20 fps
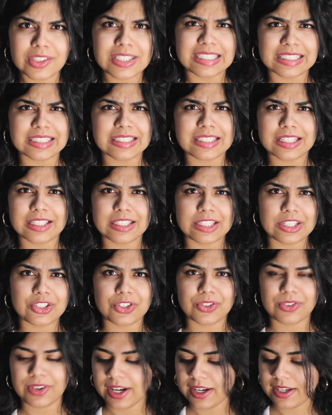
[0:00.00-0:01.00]
looks like a
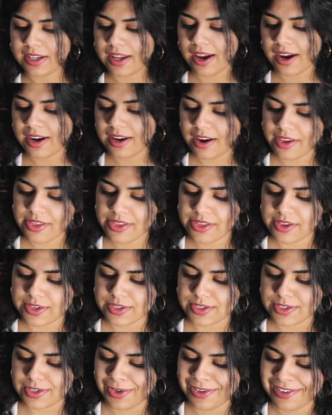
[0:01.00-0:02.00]
signature, right? I, I think so.